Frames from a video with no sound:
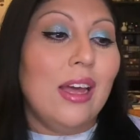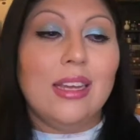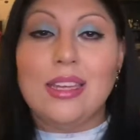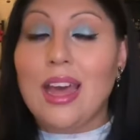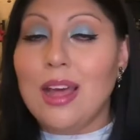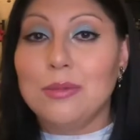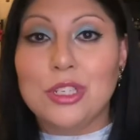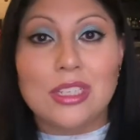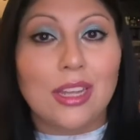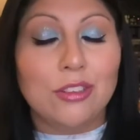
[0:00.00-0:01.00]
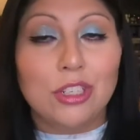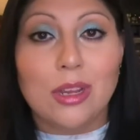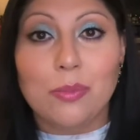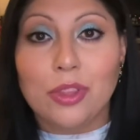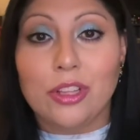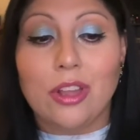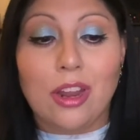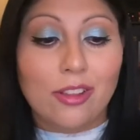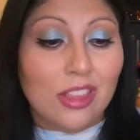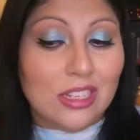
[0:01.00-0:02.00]
yeah, I'm just catching up with a lot
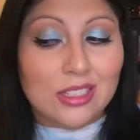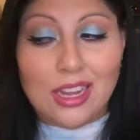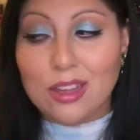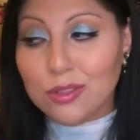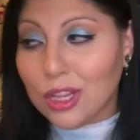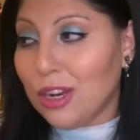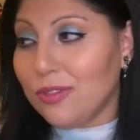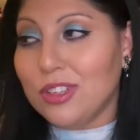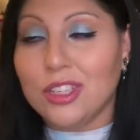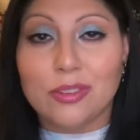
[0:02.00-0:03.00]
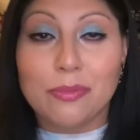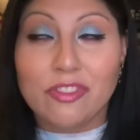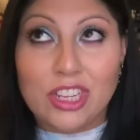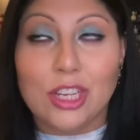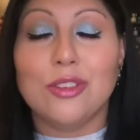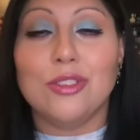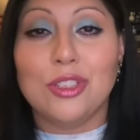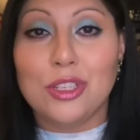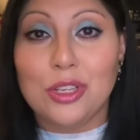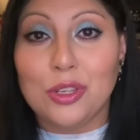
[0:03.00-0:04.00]
of things. I have a lot of videos
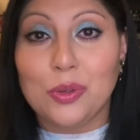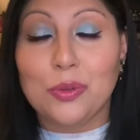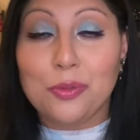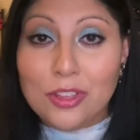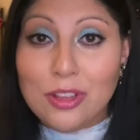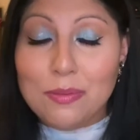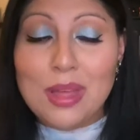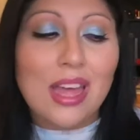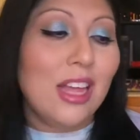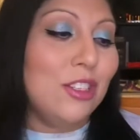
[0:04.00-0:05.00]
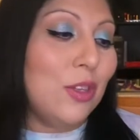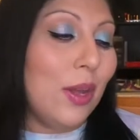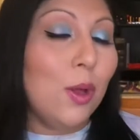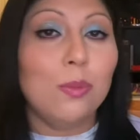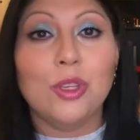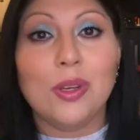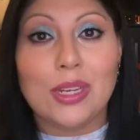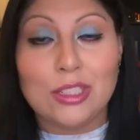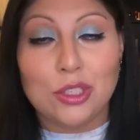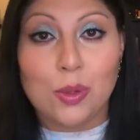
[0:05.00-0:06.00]
to film, so I hope that you
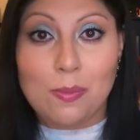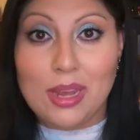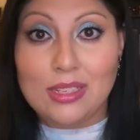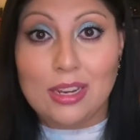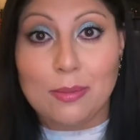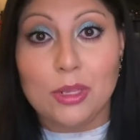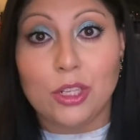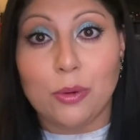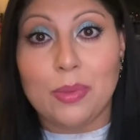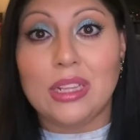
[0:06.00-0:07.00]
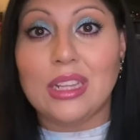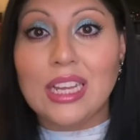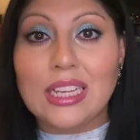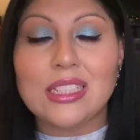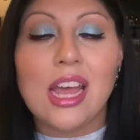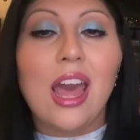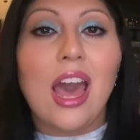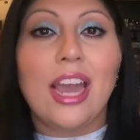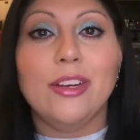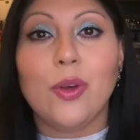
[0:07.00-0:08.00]
guys don't mind that I'm a little bit late.
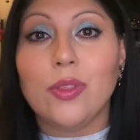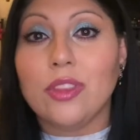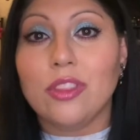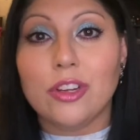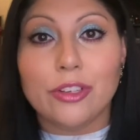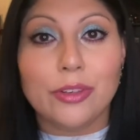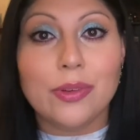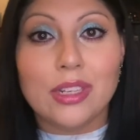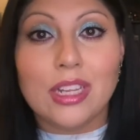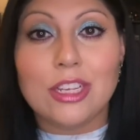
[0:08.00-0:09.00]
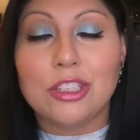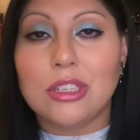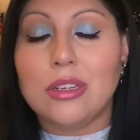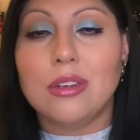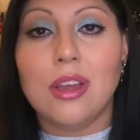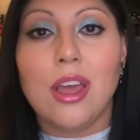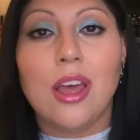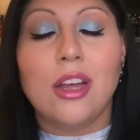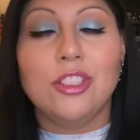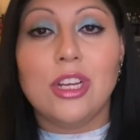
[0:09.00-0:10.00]
I know that their new collection
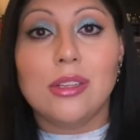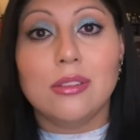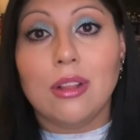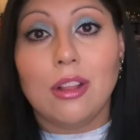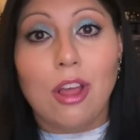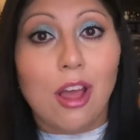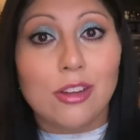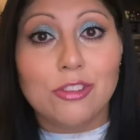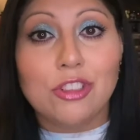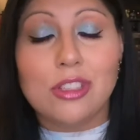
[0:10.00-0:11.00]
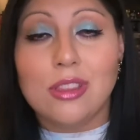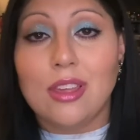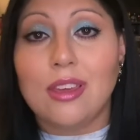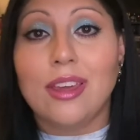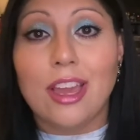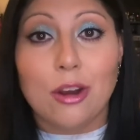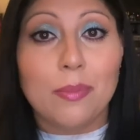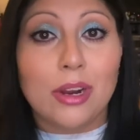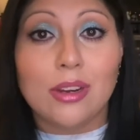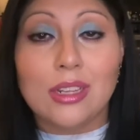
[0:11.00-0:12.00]
just launched, the Care
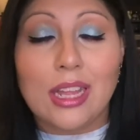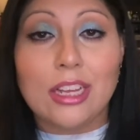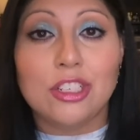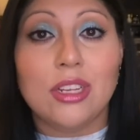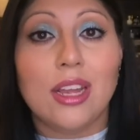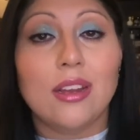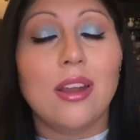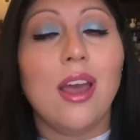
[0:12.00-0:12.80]
Bear collection,